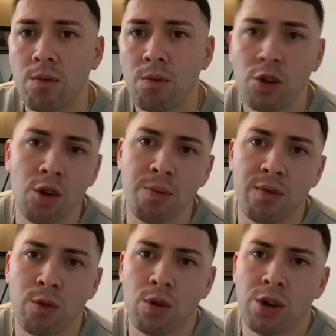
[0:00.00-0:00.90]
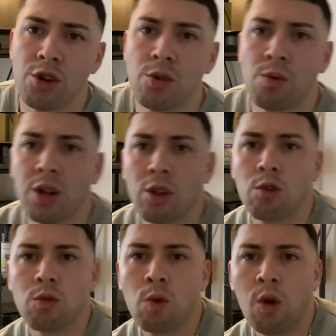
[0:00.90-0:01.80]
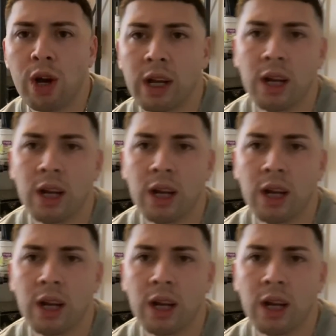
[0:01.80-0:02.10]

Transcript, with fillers: What's up everyone? Just doing a little quick